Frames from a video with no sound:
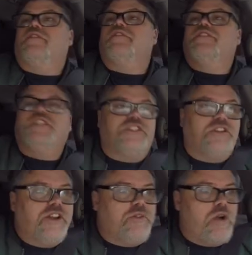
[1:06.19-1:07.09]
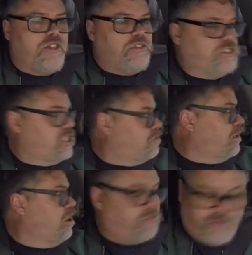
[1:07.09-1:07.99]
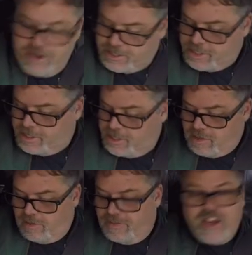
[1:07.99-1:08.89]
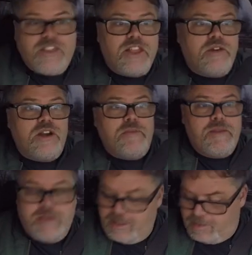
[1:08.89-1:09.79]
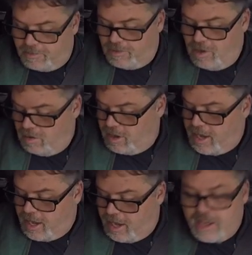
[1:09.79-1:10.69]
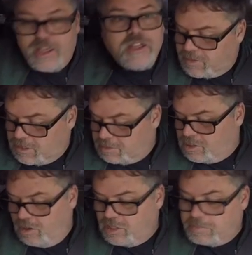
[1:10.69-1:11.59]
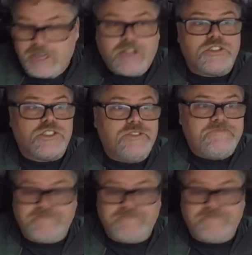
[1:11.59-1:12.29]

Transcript: She's 31, so she's below freezing. So if anything, we're going to maybe get some snow today. Some snow sprinkles.